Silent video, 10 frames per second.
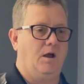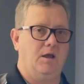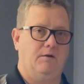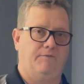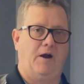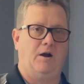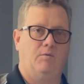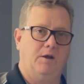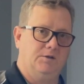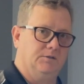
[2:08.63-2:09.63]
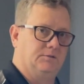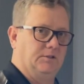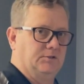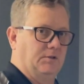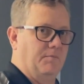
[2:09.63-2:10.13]
in a fire-rated
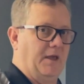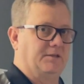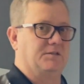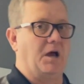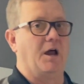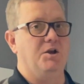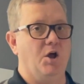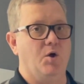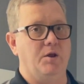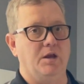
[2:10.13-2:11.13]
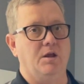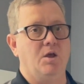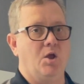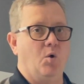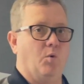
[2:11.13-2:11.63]
system that's not noted
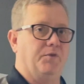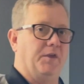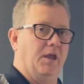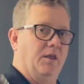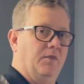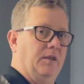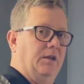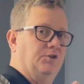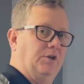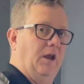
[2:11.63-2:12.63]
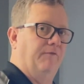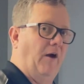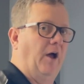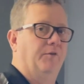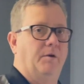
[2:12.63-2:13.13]
within the GA
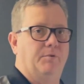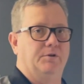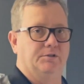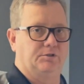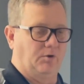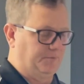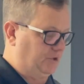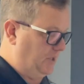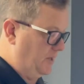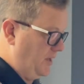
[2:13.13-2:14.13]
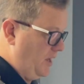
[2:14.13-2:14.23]
file number description,